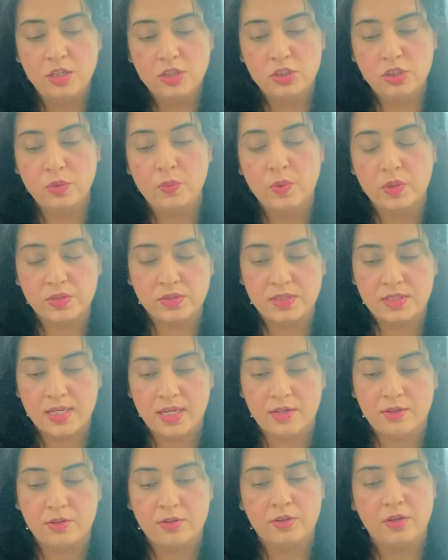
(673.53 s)
towards
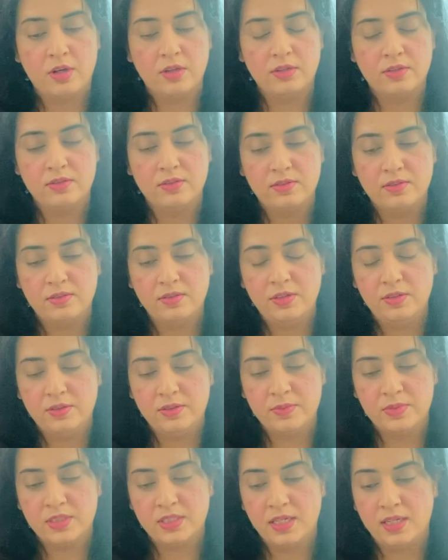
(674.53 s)
that or not, you know
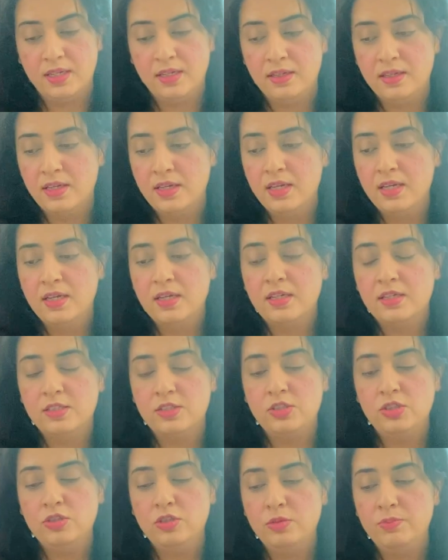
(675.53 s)
what I'm saying?
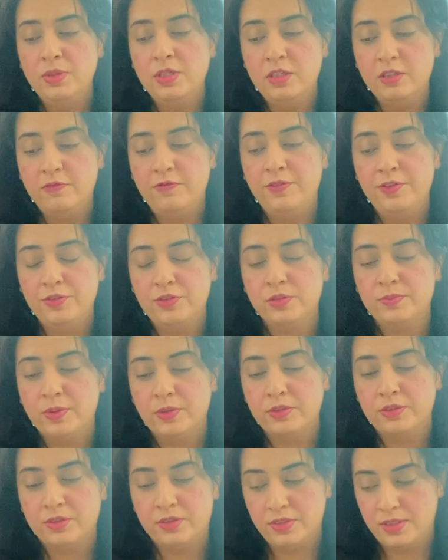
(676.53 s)
Because you could be confused
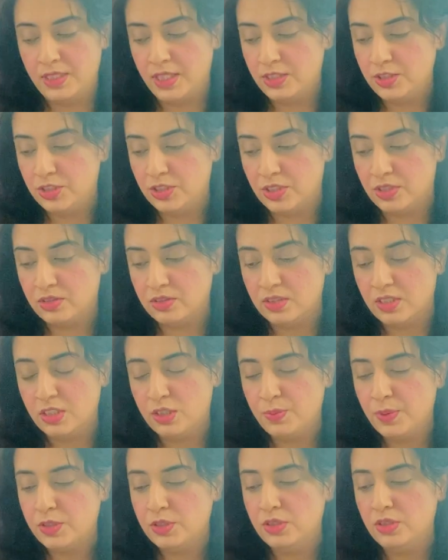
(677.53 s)
about their intentions,
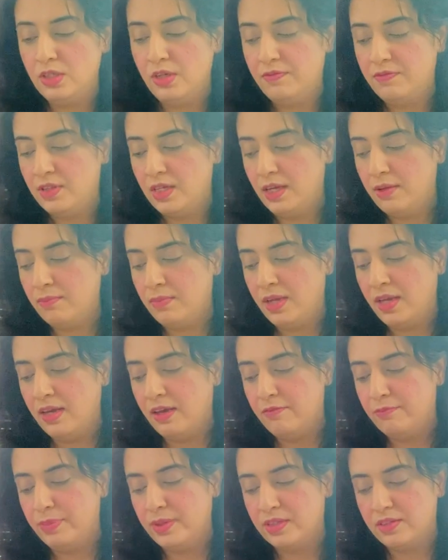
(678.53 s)
especially if they may
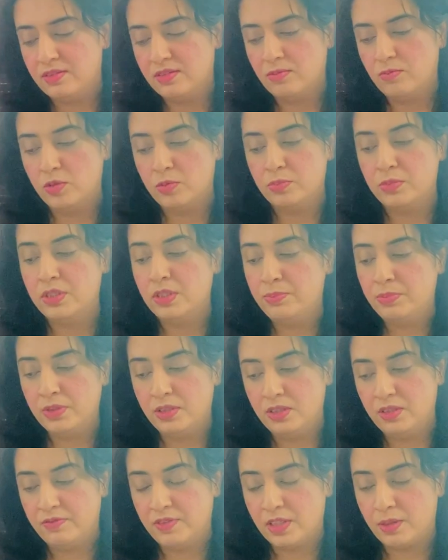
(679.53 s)
have been somewhat
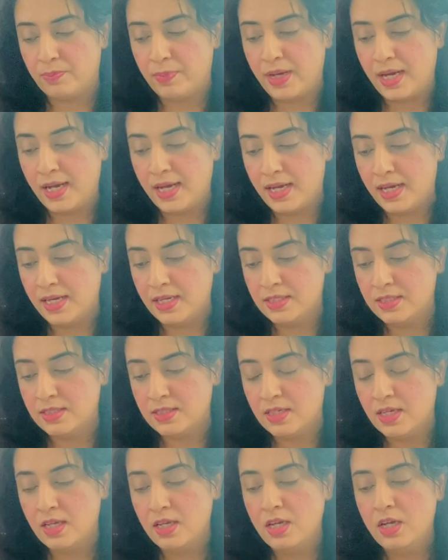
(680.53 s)
manipulative in the
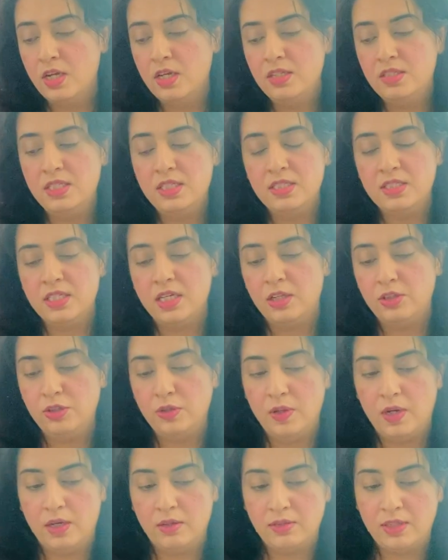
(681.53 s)
past, didn't tell
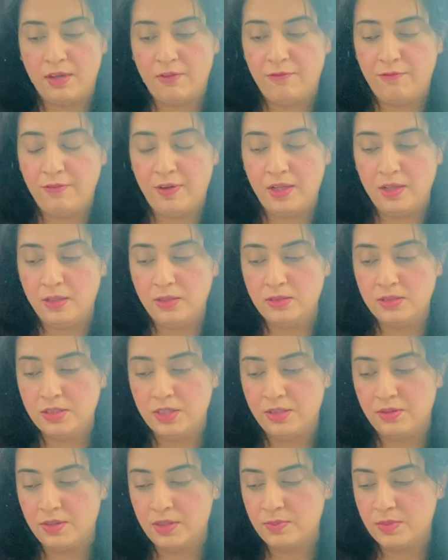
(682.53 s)
you how they felt,
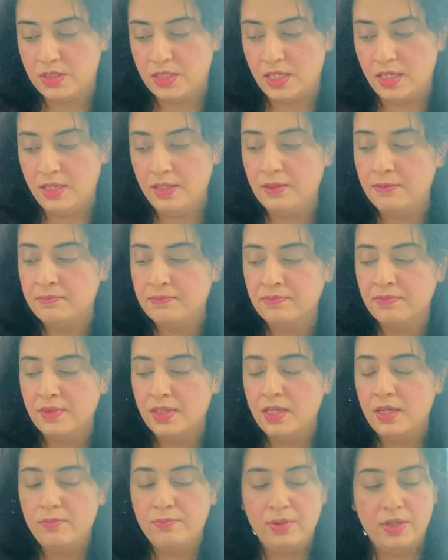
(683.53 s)
you know what I'm saying?
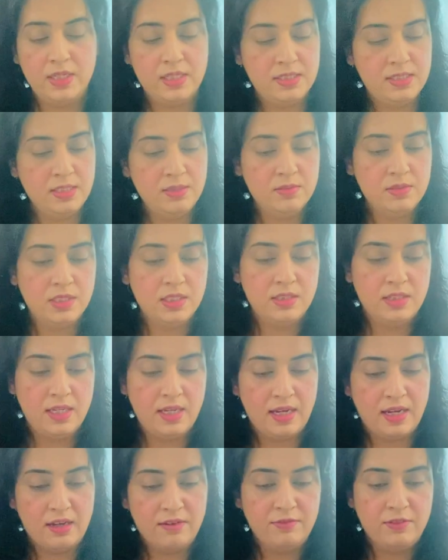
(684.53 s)
But it seems like they
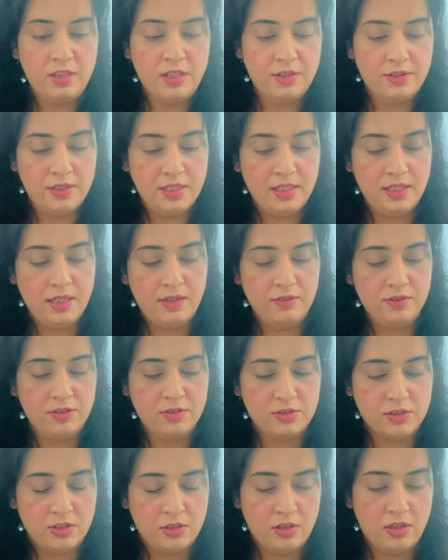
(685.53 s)
have clarity now and
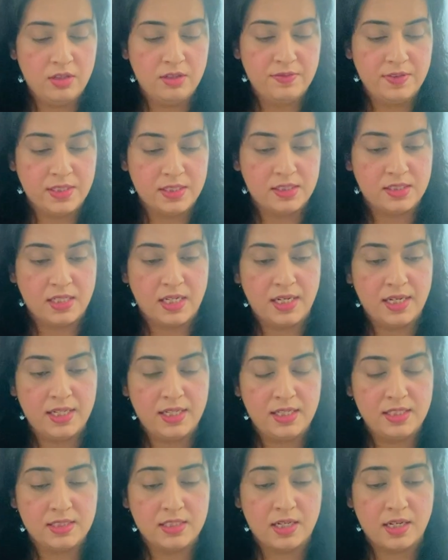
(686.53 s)
there's a lot of
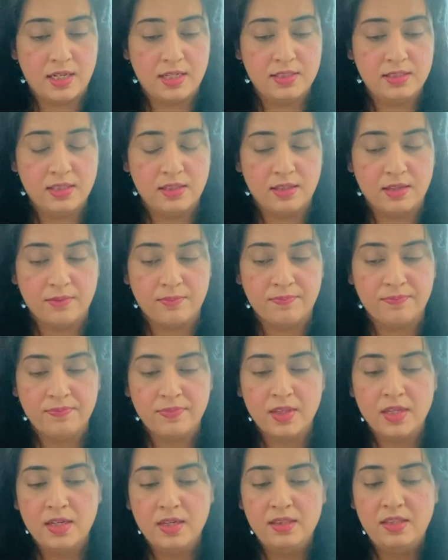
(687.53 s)
anxiety tied to them.
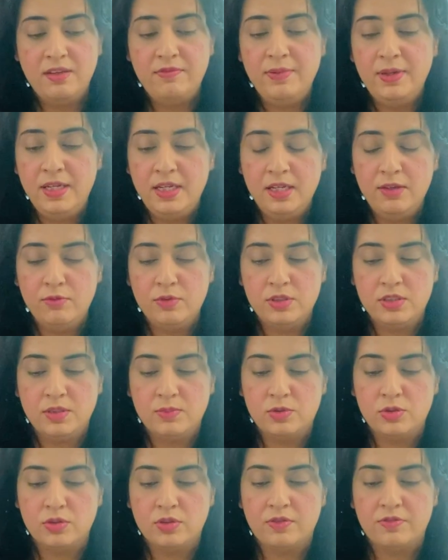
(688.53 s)
They've been hit with
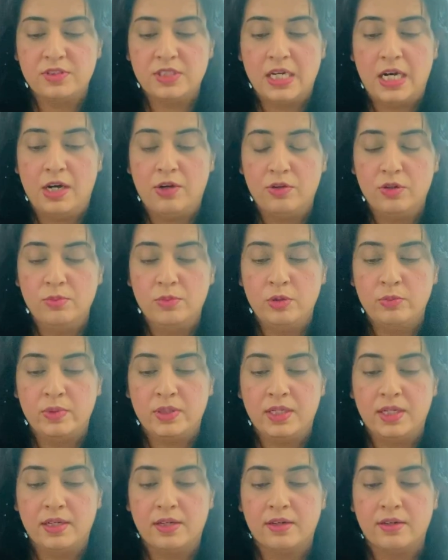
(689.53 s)
some sort of tower
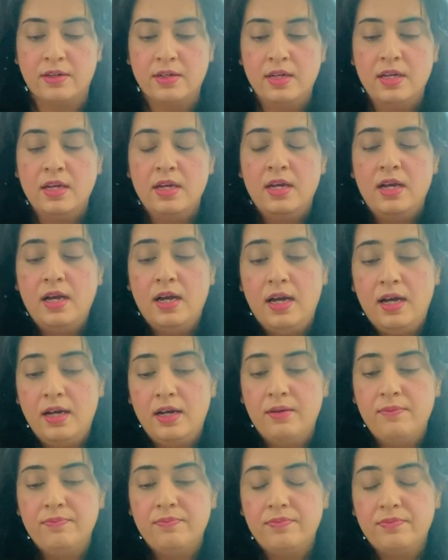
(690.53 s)
moment here.
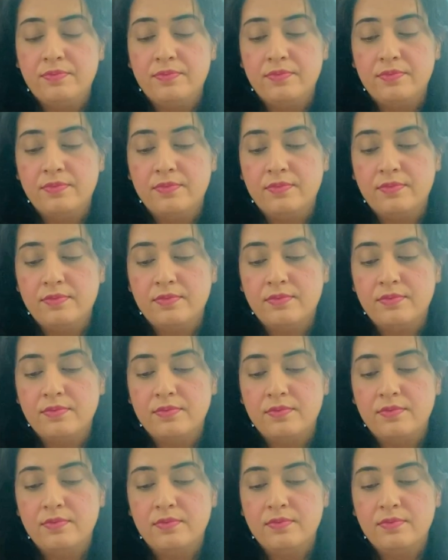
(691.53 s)
Um,
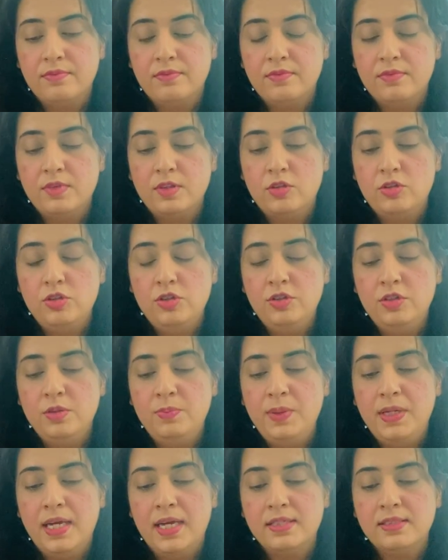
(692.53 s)
so you
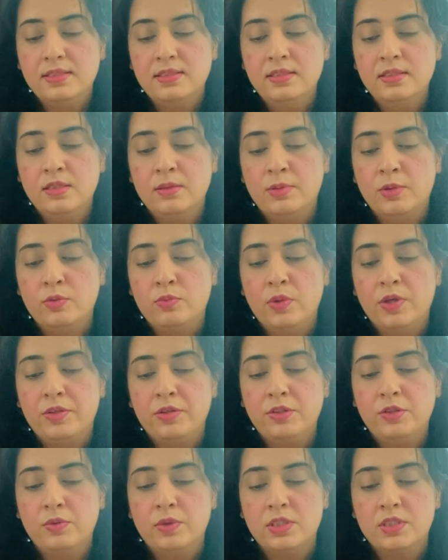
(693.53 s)
could be hesitant about
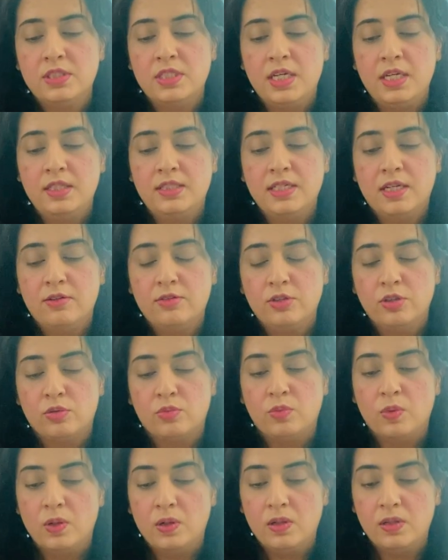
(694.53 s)
whether you want to take down your
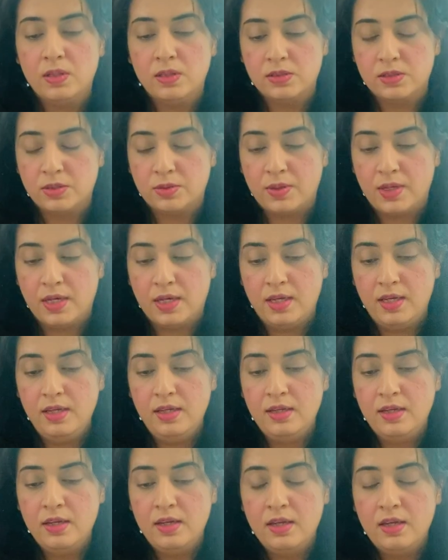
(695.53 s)
walls,
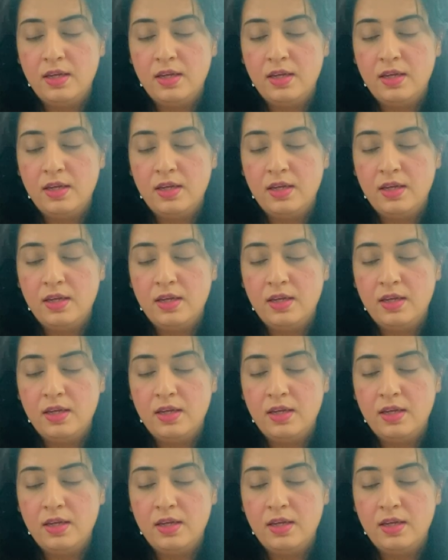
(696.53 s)
okay?